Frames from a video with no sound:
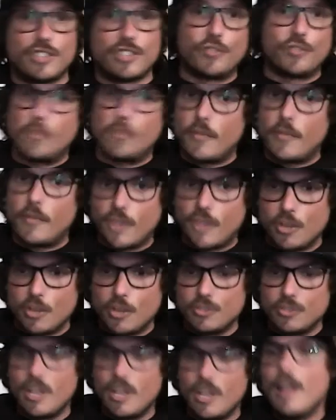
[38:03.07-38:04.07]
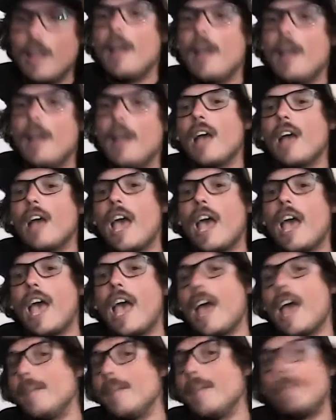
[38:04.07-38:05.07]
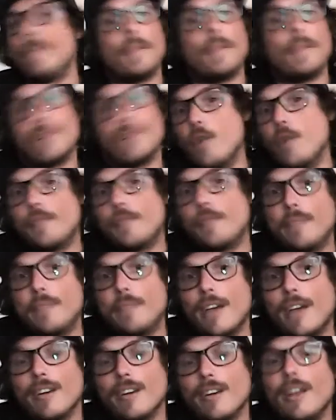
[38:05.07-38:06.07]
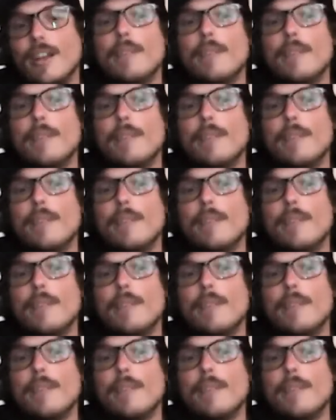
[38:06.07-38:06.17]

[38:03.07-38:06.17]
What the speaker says: for reviews, and go from there.